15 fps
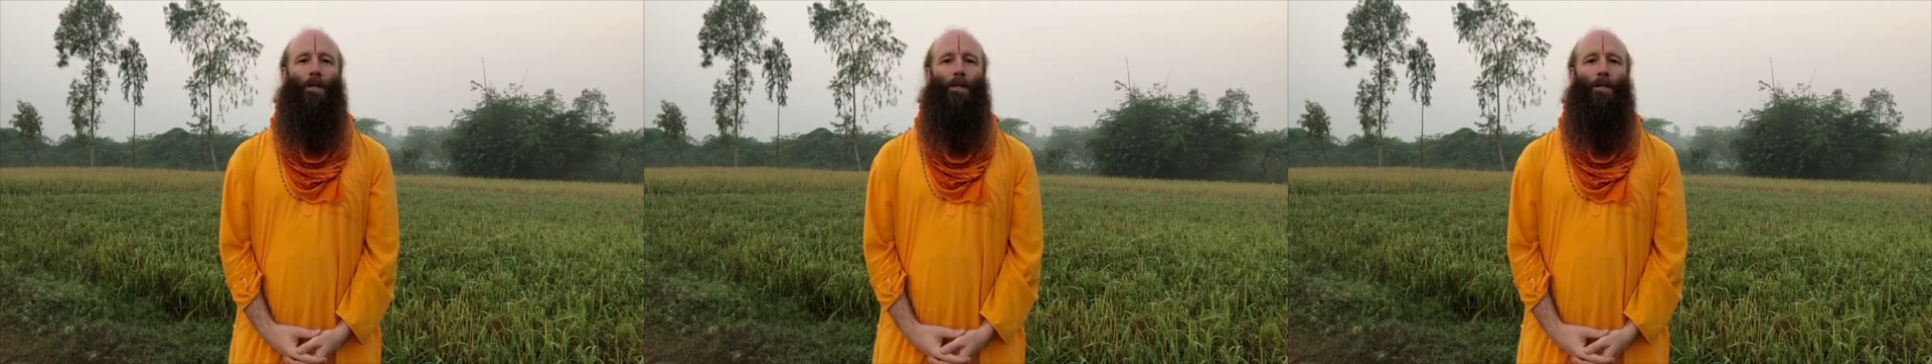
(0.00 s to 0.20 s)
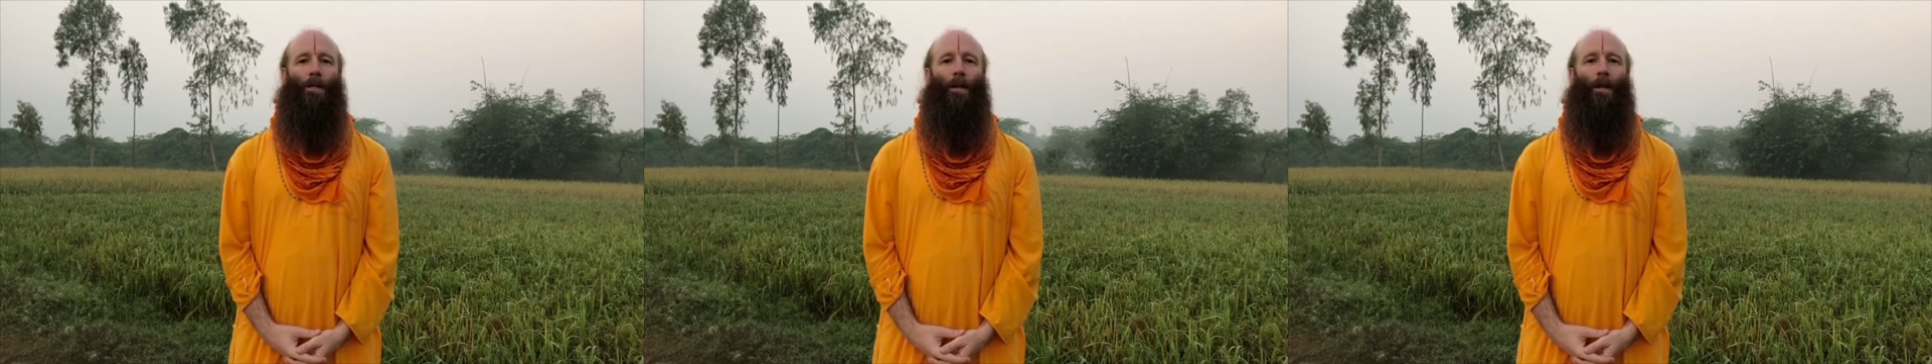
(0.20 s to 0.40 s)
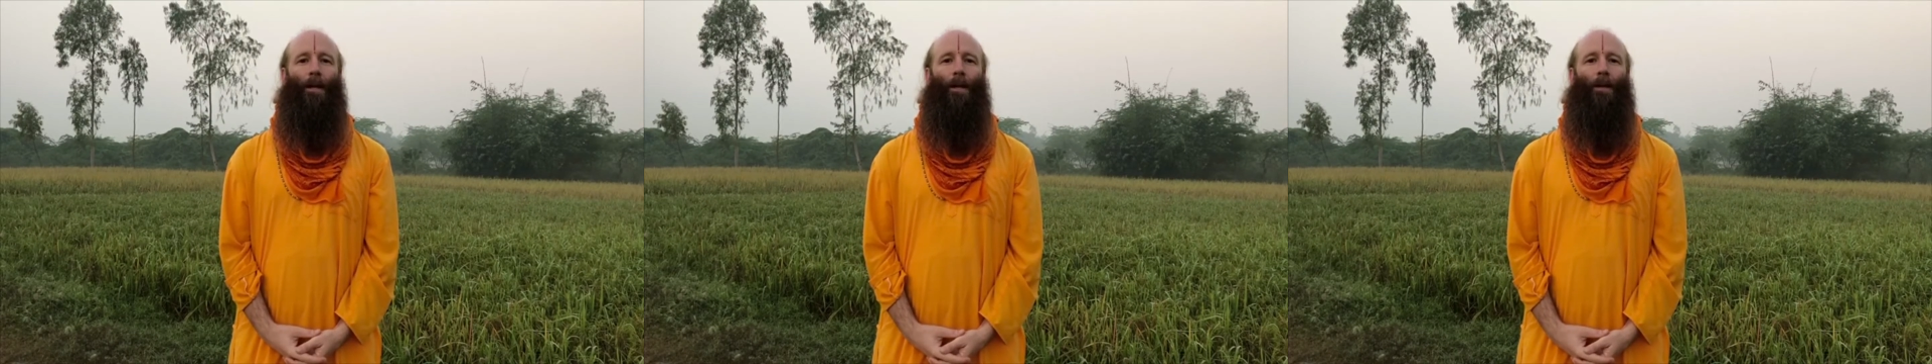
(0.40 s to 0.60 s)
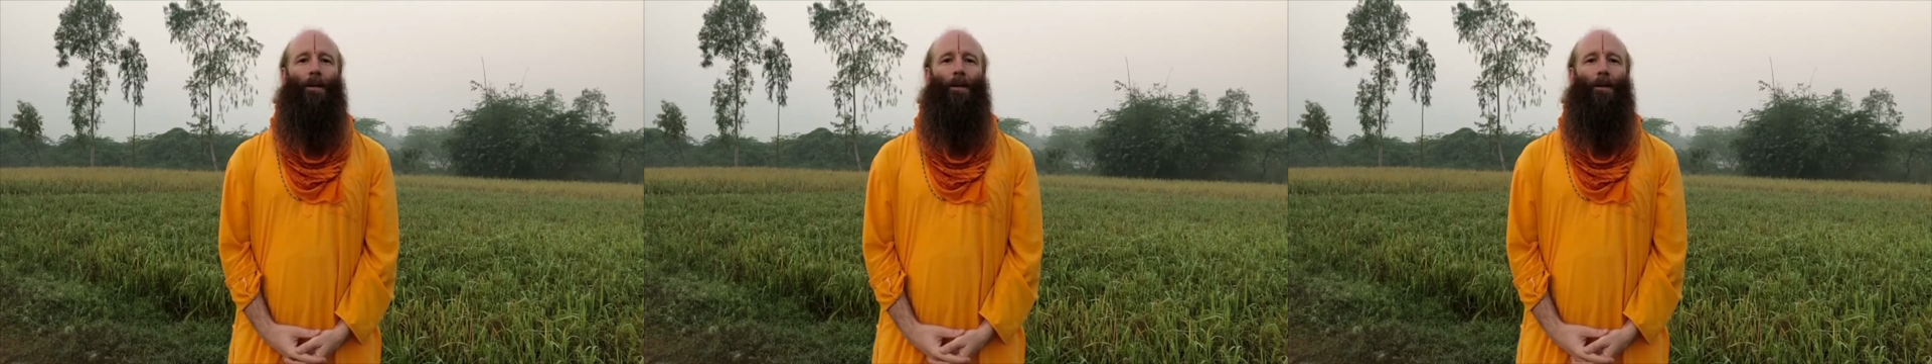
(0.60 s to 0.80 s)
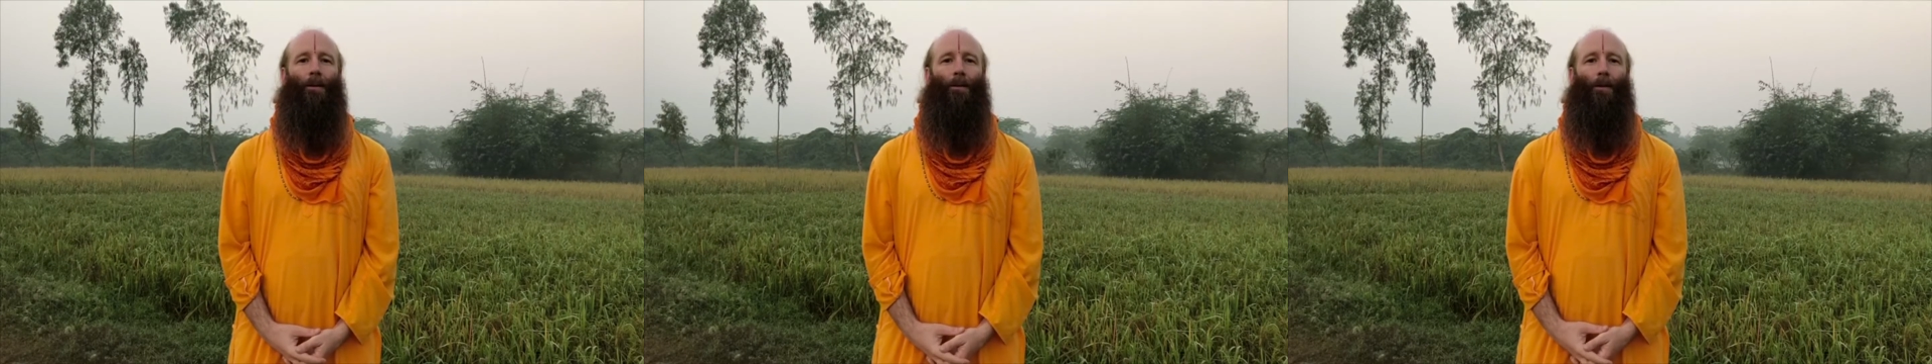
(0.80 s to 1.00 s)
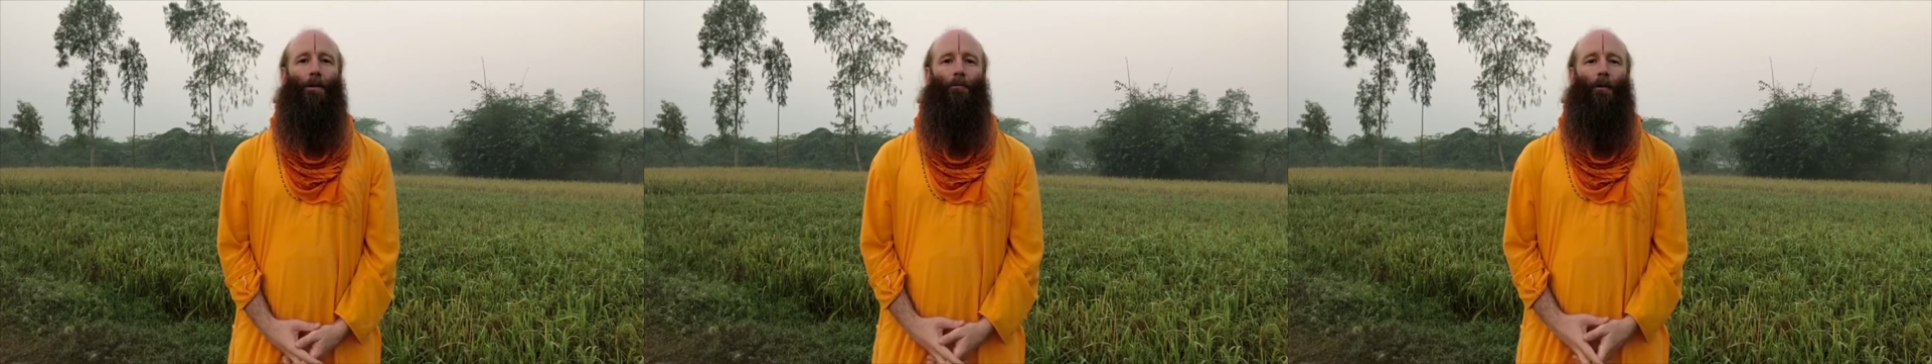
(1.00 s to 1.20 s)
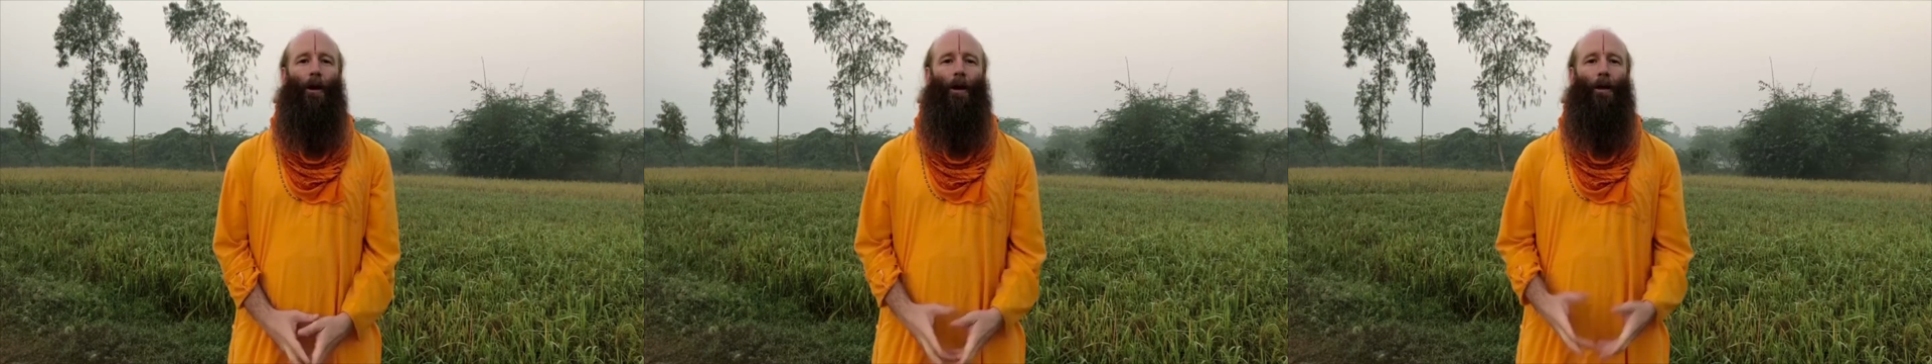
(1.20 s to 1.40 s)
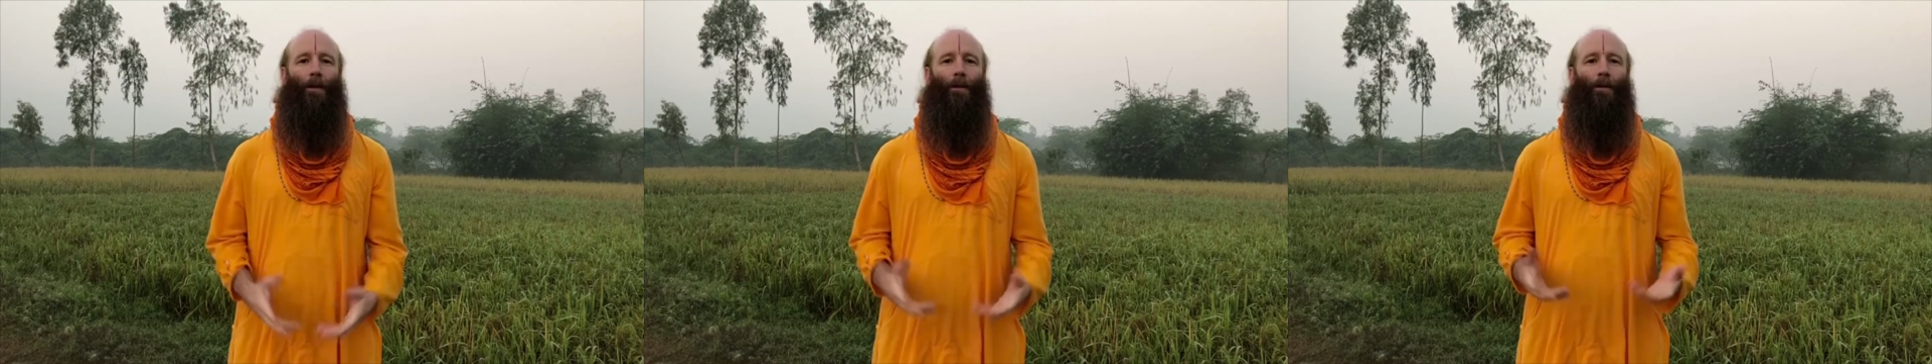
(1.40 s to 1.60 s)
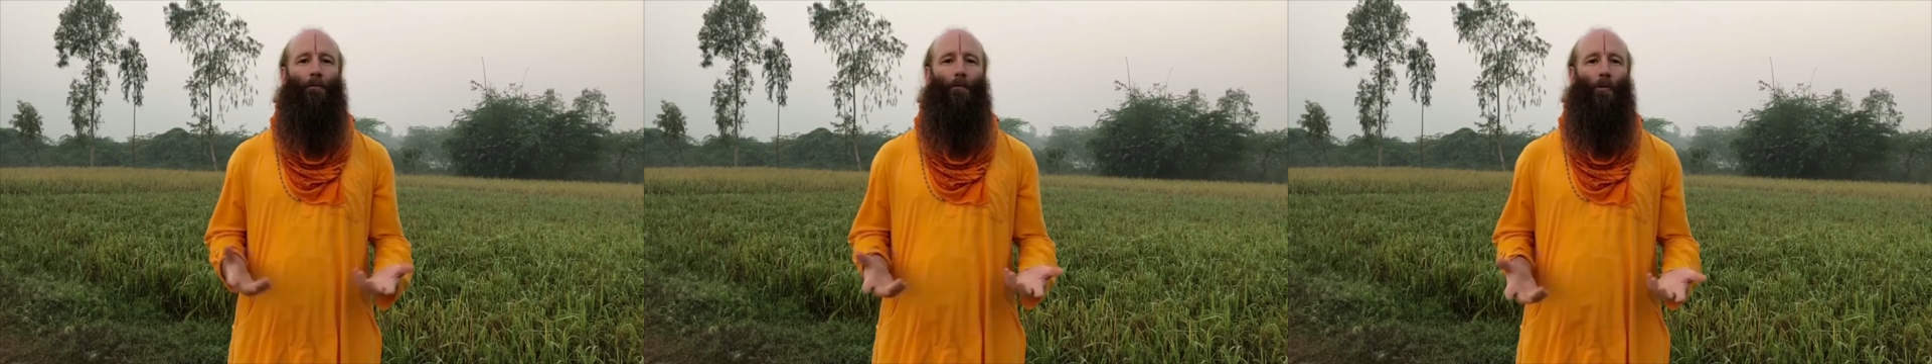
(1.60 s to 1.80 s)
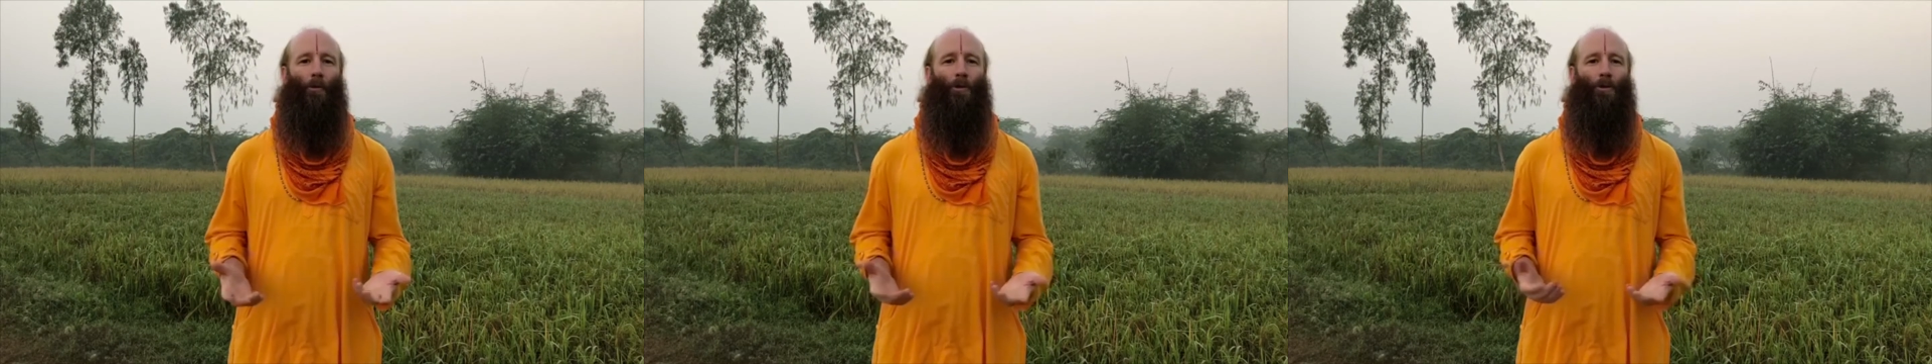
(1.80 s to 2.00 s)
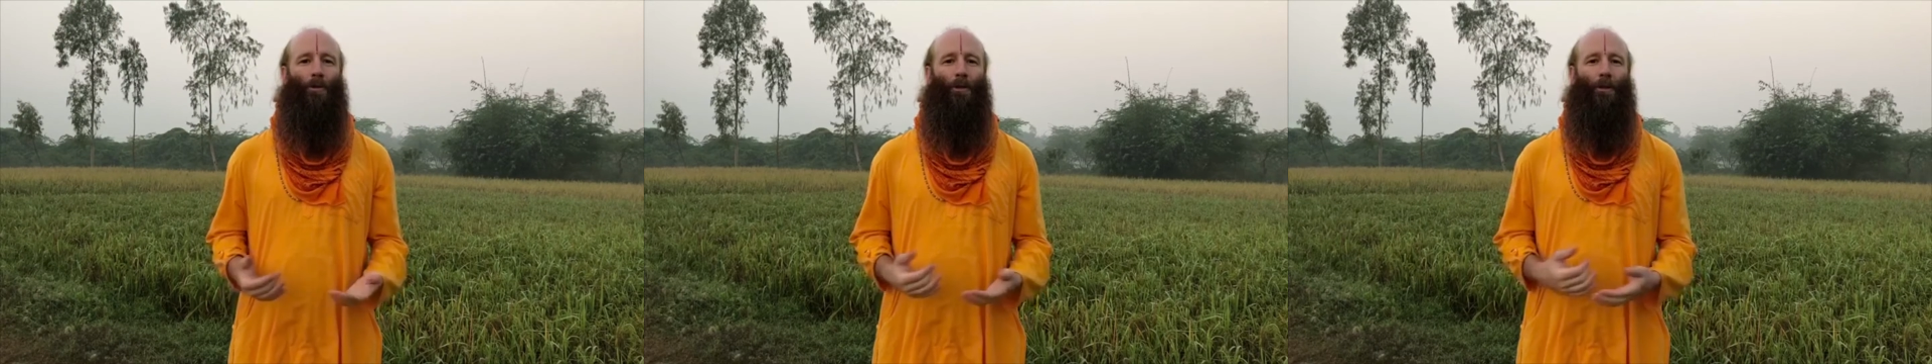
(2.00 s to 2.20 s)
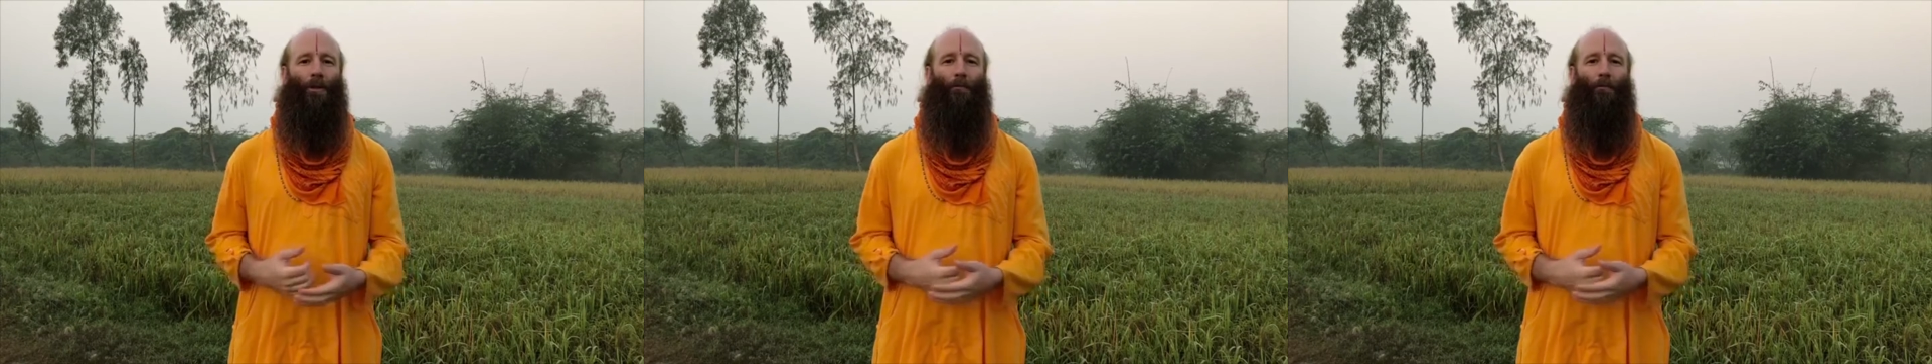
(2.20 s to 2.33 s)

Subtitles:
stayed in a divine devotional